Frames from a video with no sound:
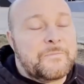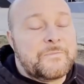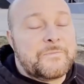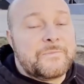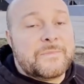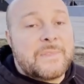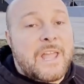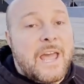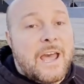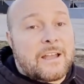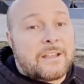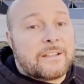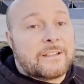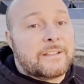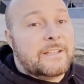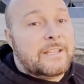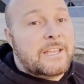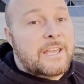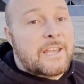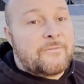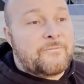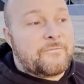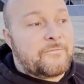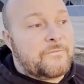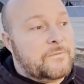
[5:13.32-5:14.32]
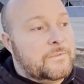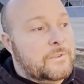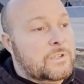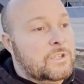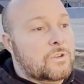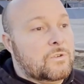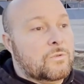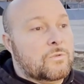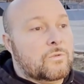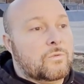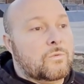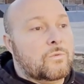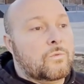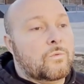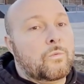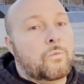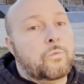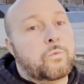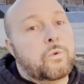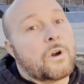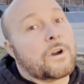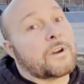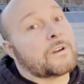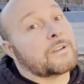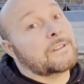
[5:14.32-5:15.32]
Now, if you
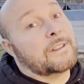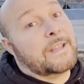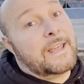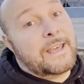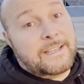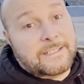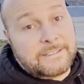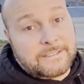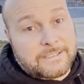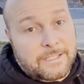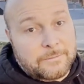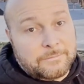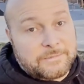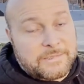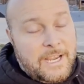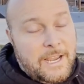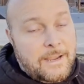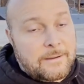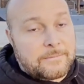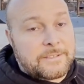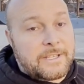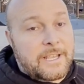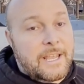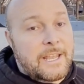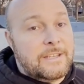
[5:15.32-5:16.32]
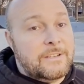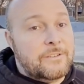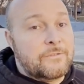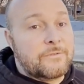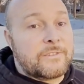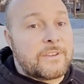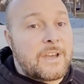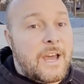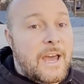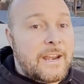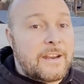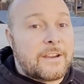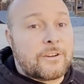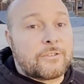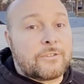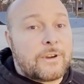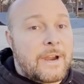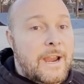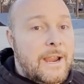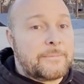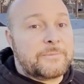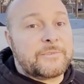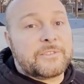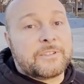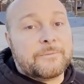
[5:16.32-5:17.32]
work late sometimes and you've got to
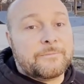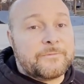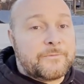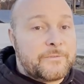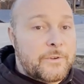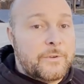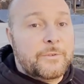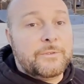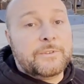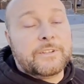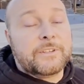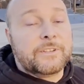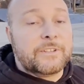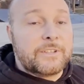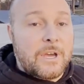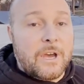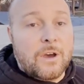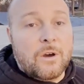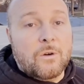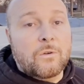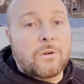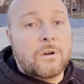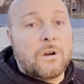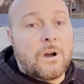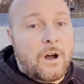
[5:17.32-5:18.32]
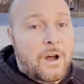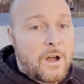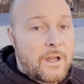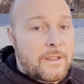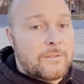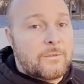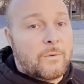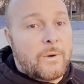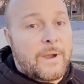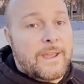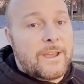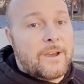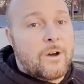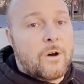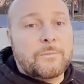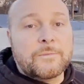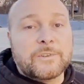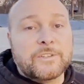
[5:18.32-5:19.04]
grab some food to go on the way home,